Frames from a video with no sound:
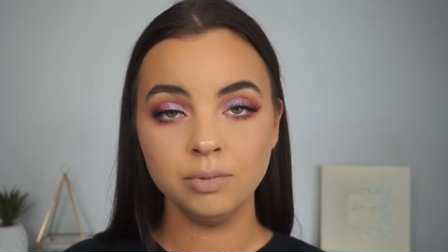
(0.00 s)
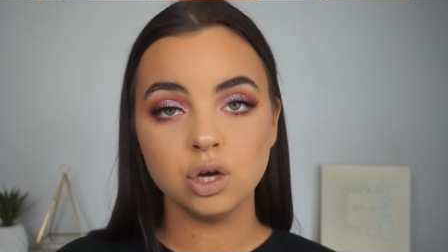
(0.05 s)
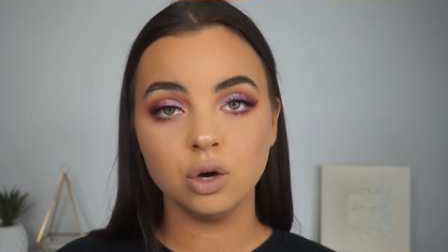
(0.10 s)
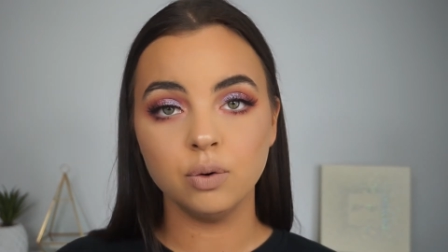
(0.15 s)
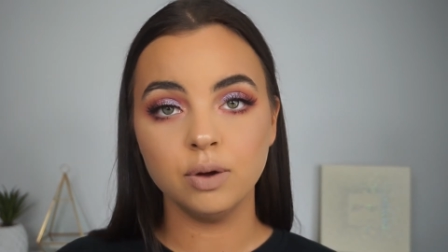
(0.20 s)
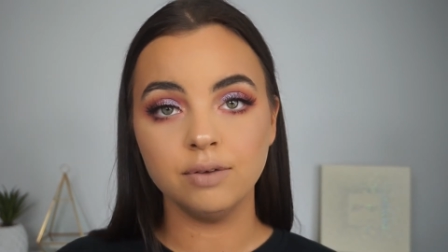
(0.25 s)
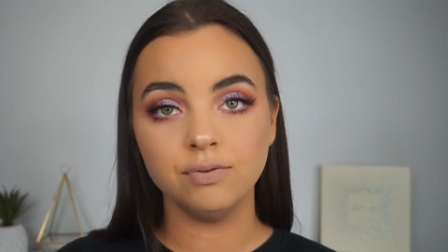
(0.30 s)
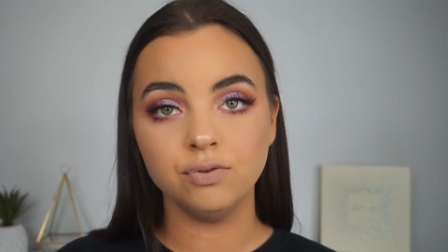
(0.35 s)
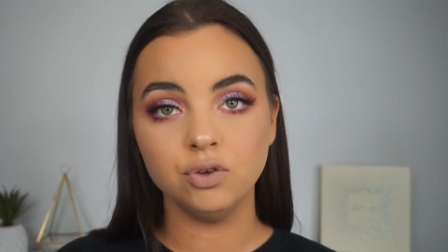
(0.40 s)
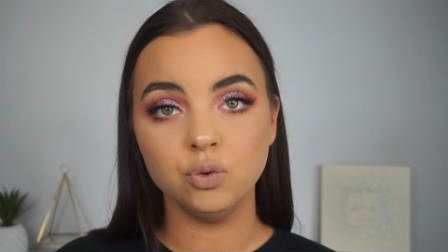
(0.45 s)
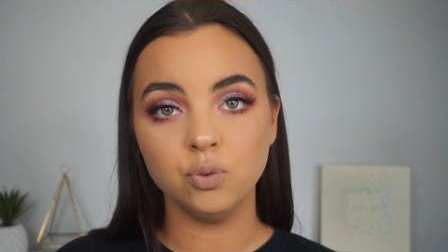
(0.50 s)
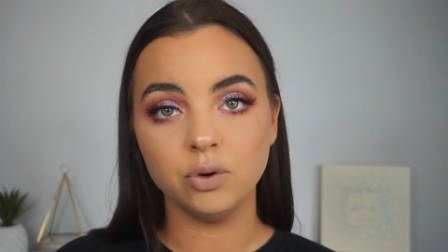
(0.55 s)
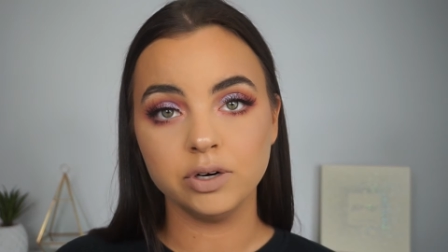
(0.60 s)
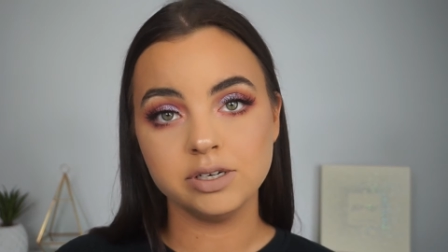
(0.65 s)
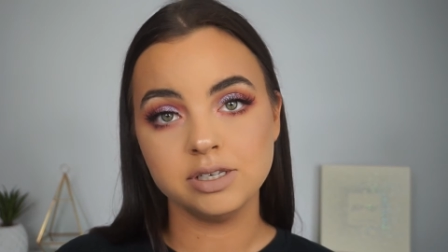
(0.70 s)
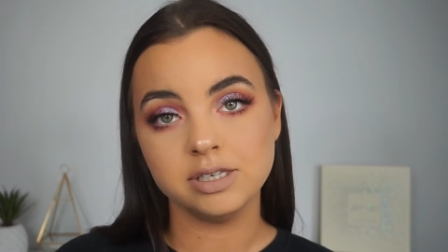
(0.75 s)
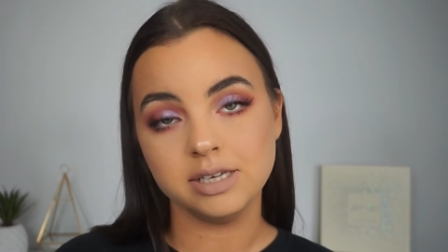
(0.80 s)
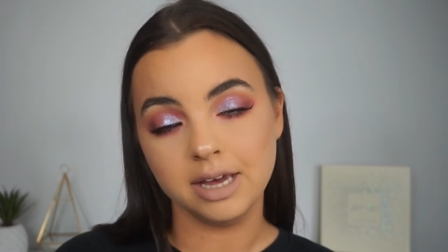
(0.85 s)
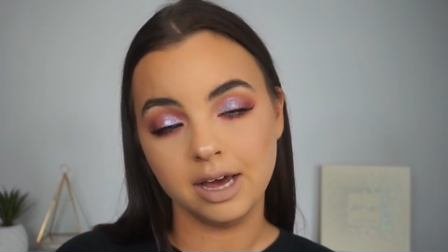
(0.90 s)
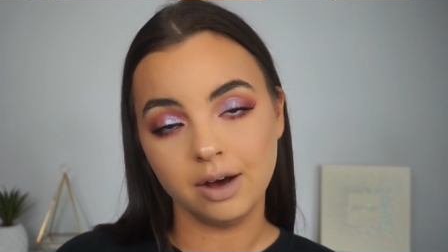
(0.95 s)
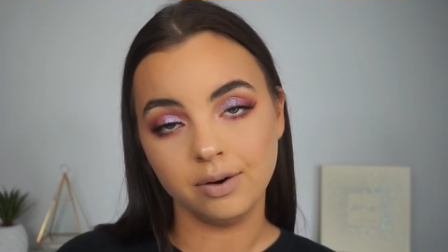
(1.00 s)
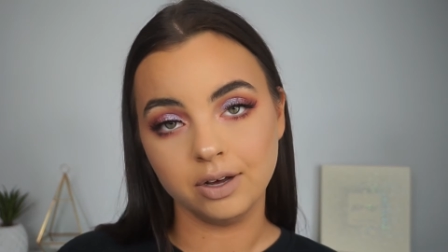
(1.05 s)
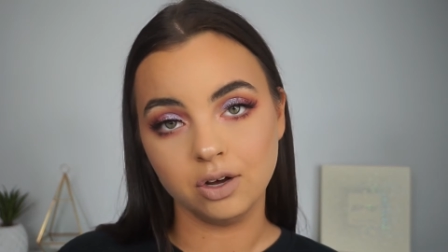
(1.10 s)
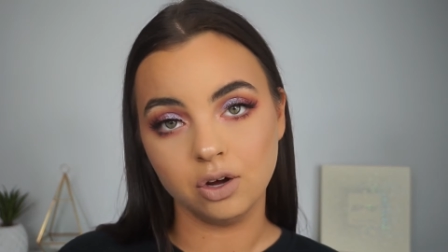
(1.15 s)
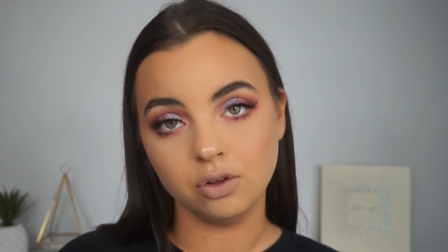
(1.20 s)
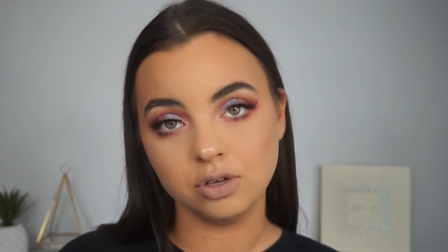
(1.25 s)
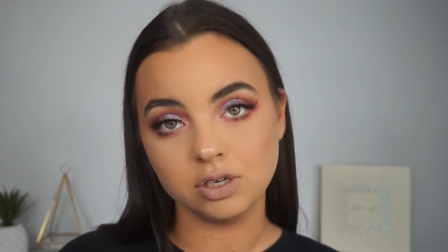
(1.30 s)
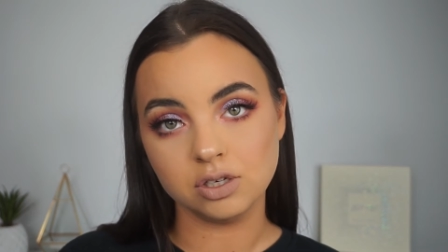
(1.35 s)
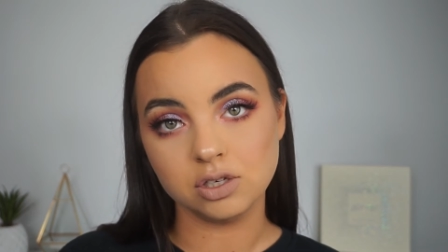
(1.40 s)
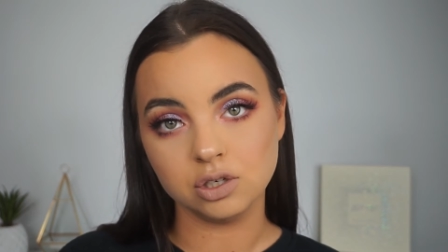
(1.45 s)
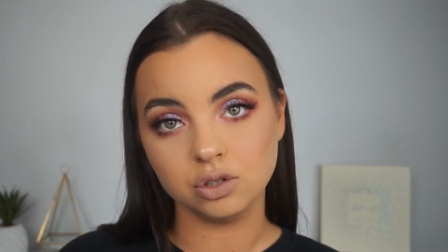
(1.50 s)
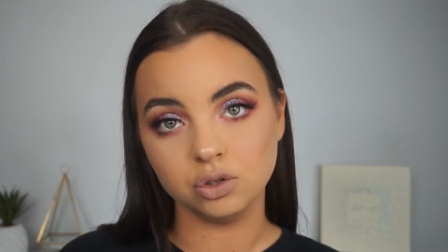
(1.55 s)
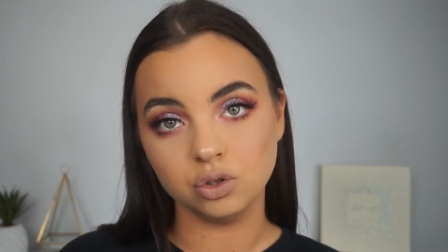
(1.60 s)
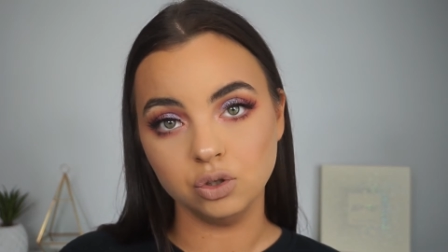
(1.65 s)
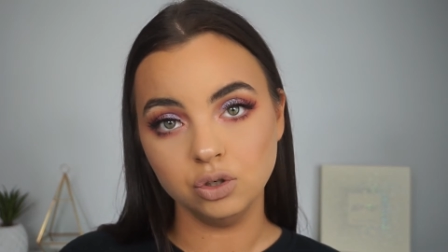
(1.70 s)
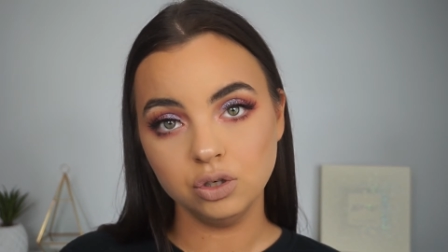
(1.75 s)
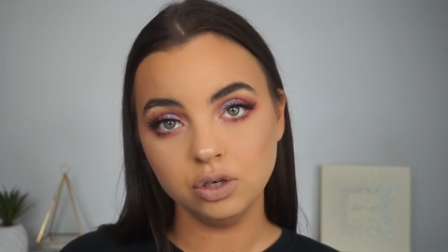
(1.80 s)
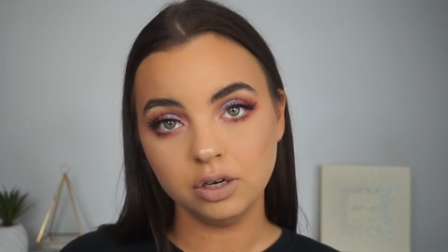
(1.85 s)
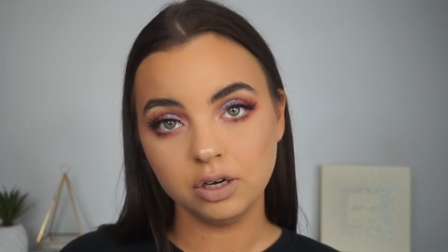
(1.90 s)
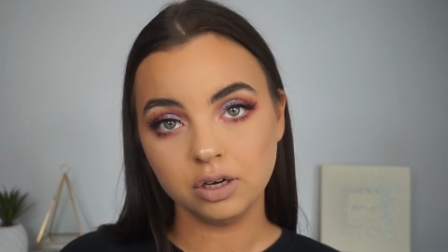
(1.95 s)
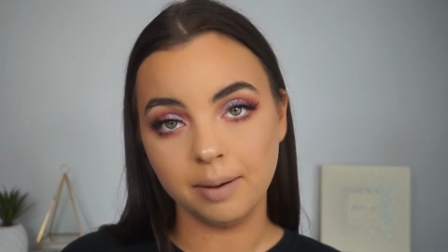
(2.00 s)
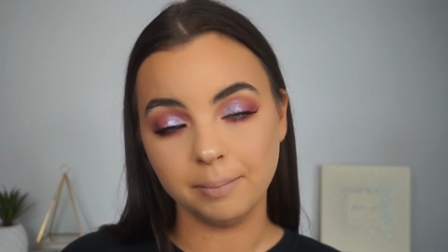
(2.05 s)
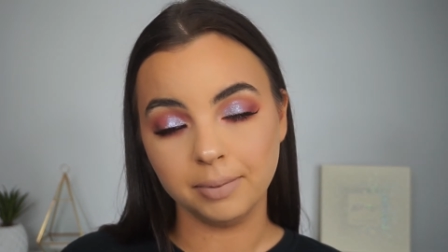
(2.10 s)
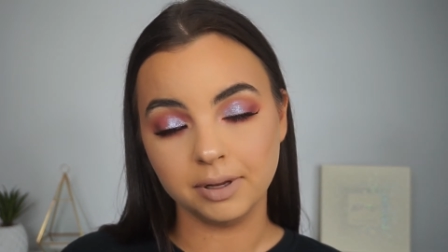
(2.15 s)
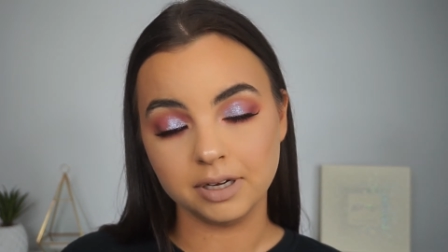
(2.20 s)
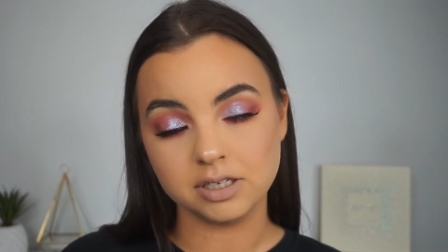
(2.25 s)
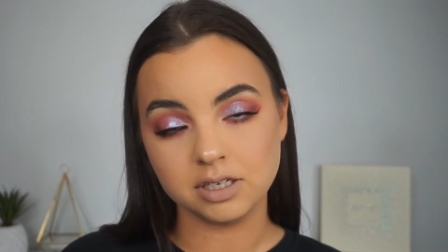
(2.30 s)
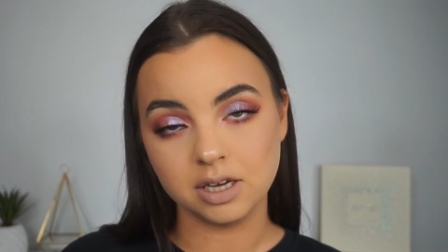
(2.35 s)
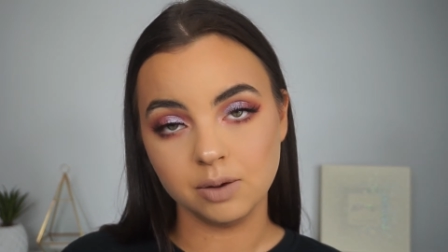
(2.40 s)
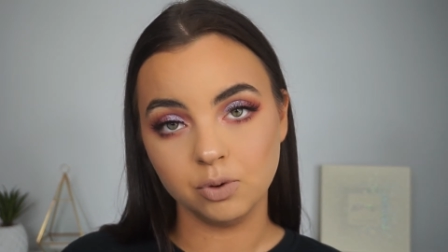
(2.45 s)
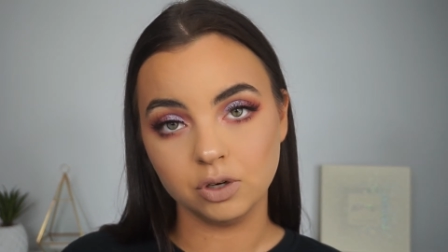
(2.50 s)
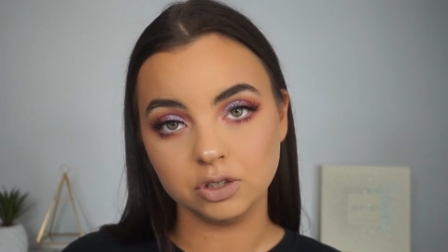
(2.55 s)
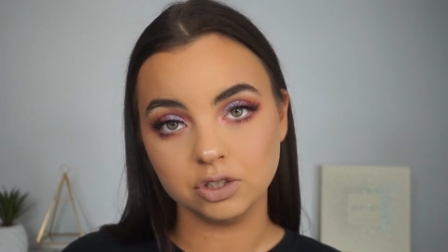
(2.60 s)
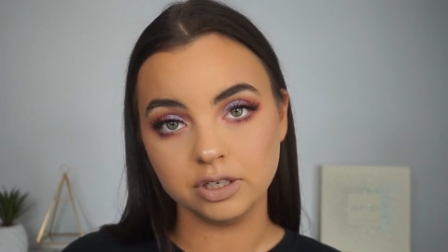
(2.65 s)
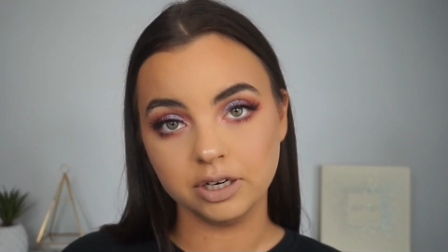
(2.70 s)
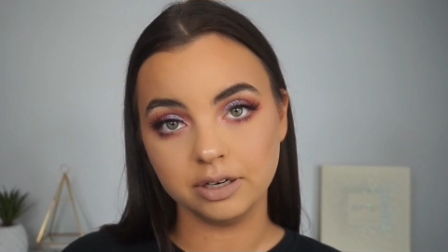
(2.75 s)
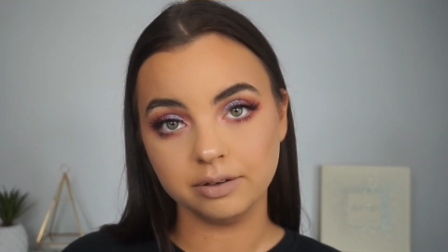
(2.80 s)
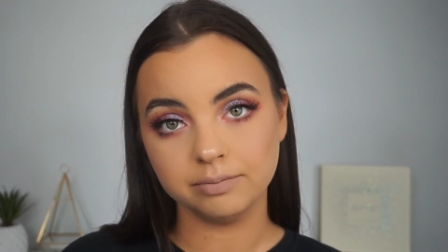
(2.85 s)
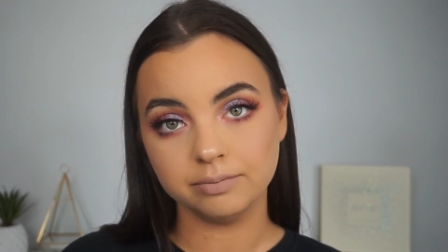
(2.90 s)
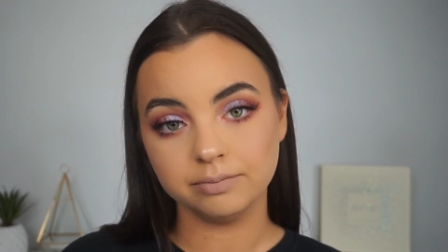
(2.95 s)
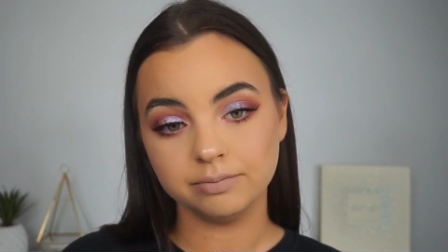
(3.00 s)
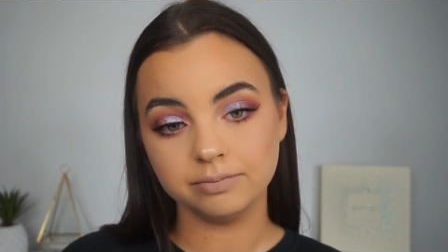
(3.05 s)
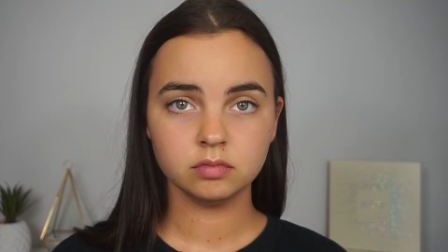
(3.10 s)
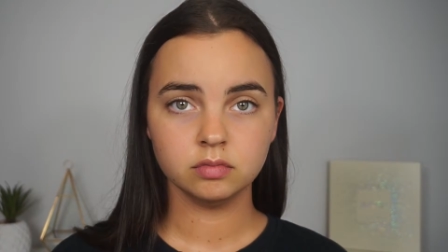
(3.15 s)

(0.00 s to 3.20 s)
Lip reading: So if you want to see how I got this look, then please keep watching.